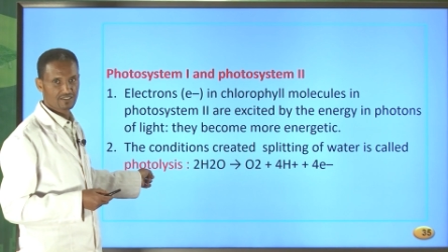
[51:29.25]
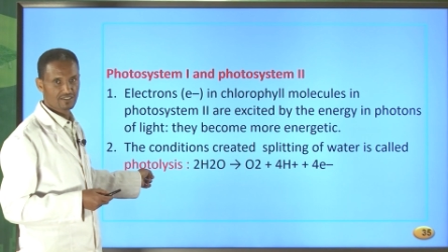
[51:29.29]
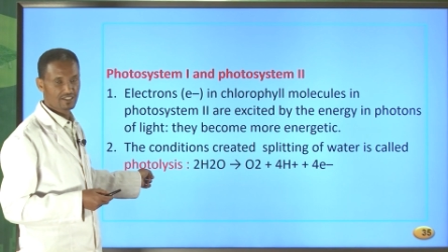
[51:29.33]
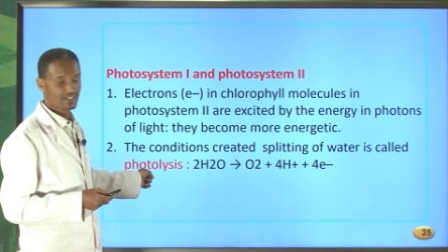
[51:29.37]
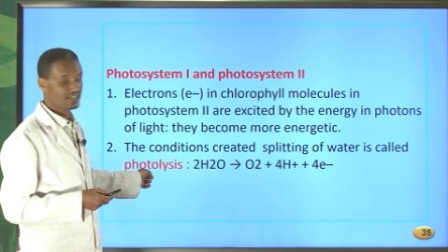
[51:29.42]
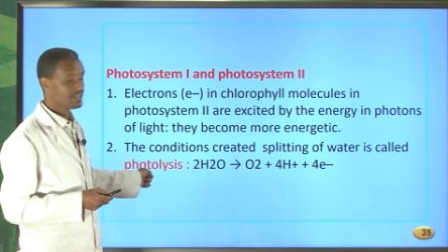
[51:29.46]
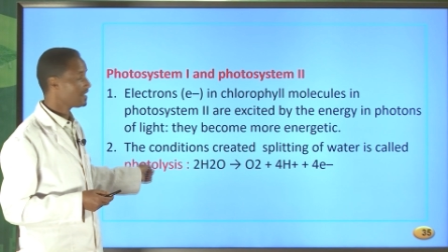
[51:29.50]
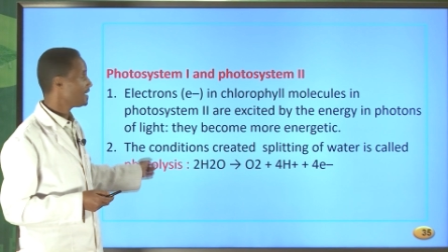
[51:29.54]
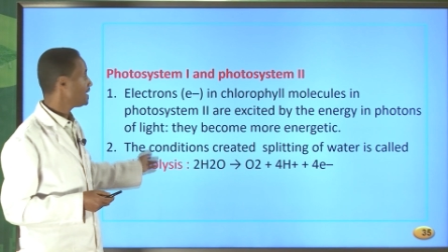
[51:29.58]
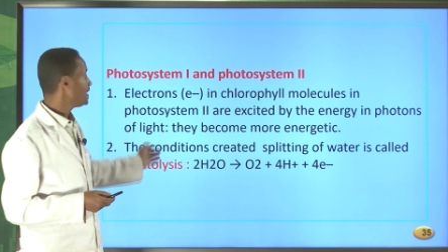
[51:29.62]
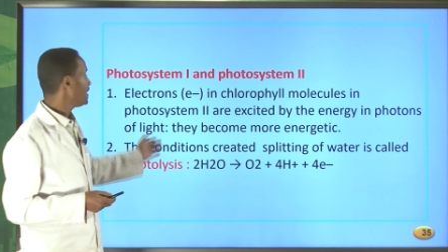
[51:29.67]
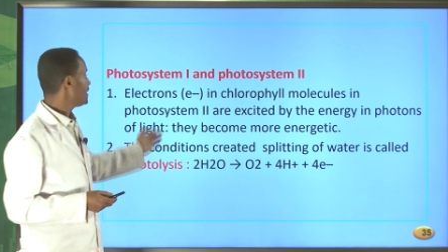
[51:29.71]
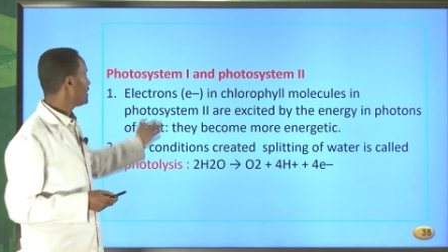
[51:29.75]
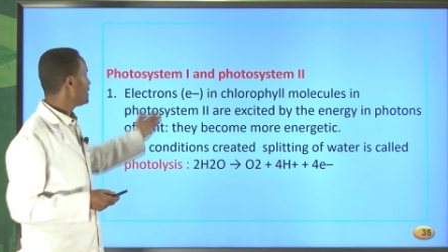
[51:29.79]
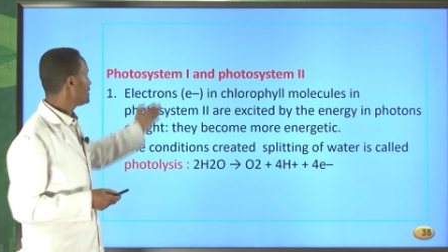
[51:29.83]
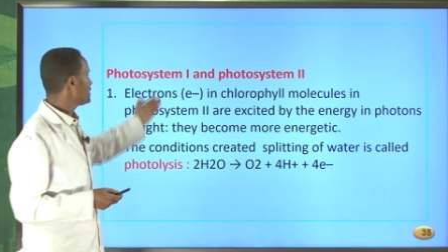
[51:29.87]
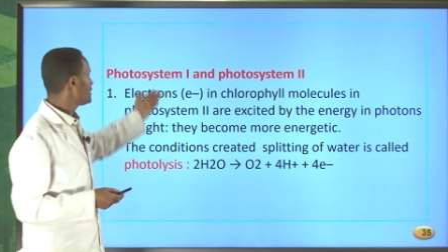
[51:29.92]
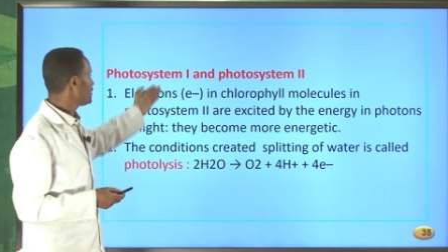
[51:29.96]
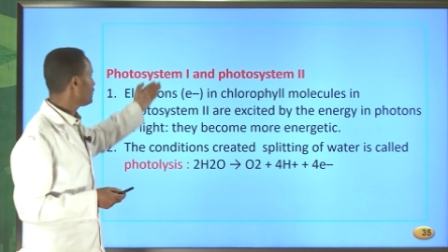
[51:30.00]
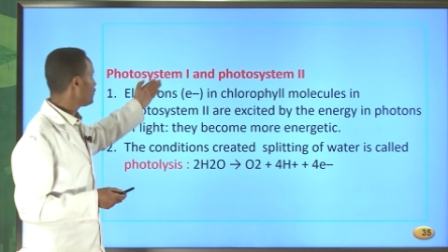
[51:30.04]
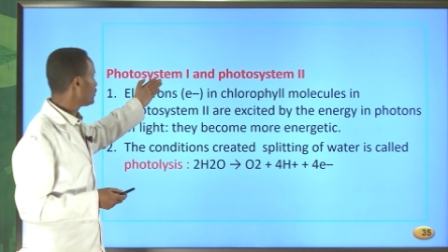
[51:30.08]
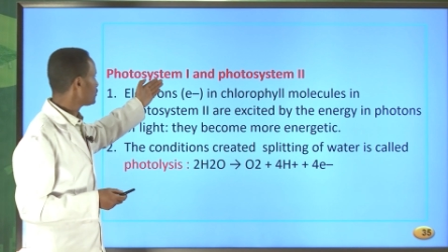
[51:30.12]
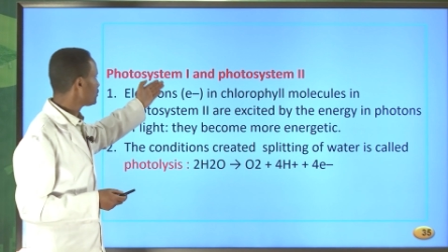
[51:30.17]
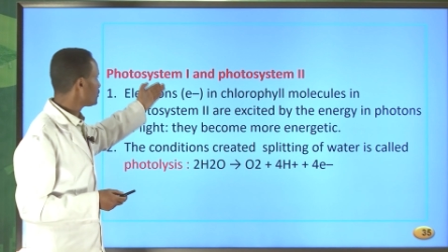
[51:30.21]
Er, in
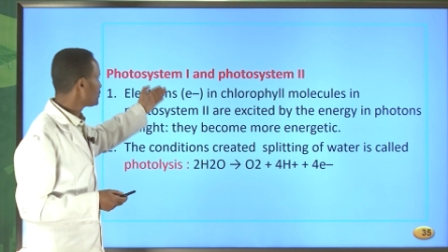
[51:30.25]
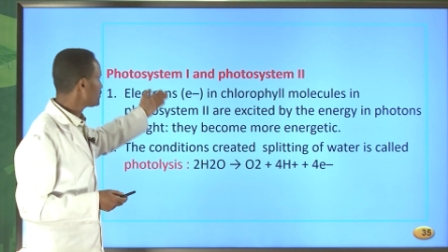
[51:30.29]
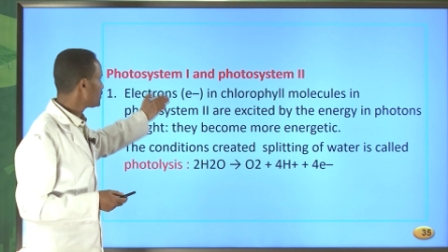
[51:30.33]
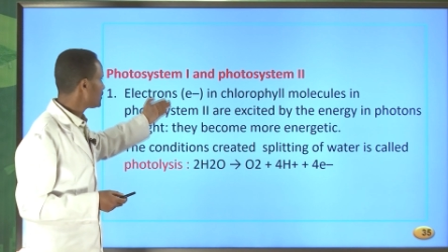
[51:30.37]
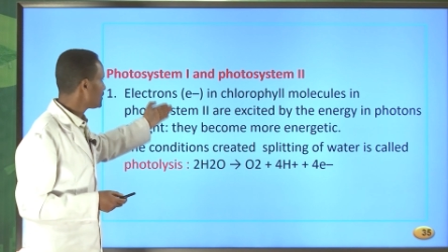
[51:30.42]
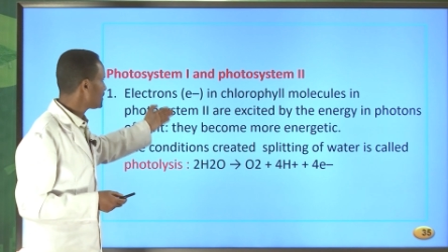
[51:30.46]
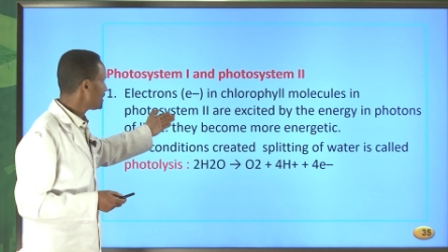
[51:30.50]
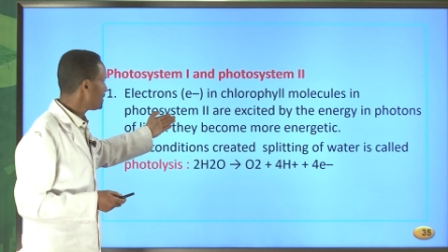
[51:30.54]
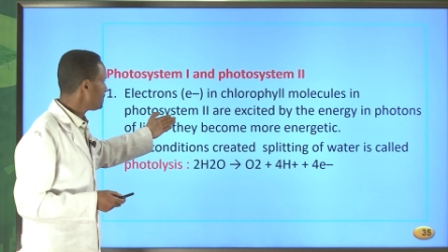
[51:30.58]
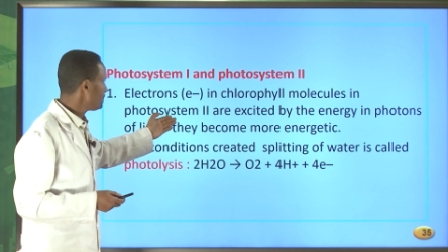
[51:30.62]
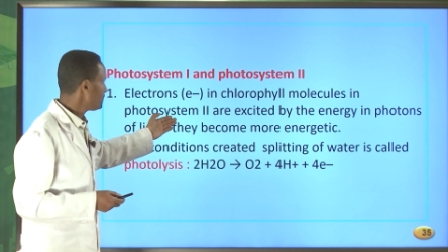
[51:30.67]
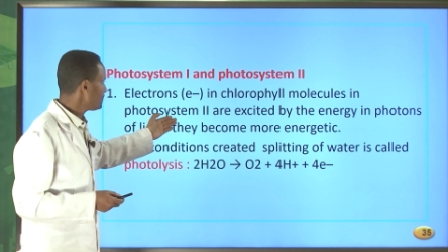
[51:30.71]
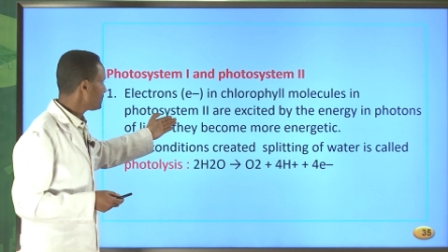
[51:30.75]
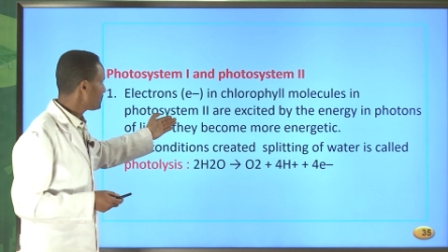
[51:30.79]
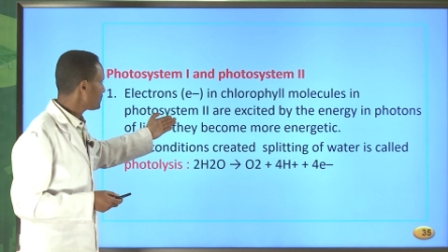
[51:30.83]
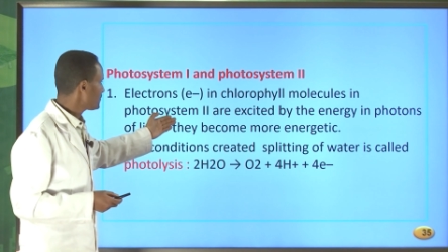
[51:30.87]
the photosystem,